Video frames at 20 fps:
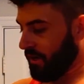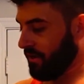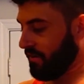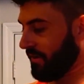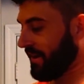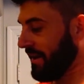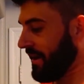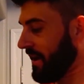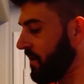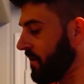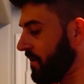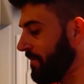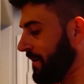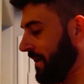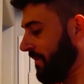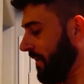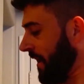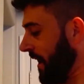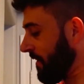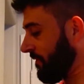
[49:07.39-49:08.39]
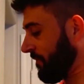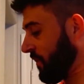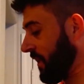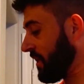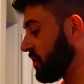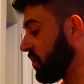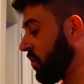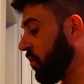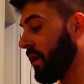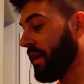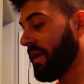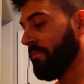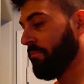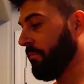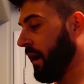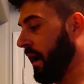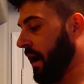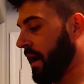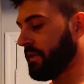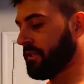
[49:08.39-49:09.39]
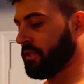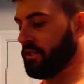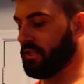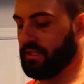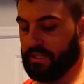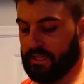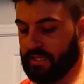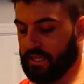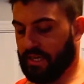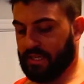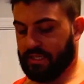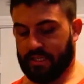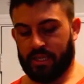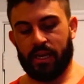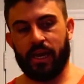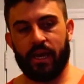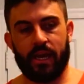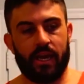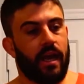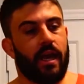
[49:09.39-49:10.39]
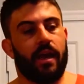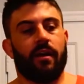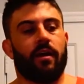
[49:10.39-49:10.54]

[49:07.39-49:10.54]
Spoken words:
You can get them at like $20. Just season it.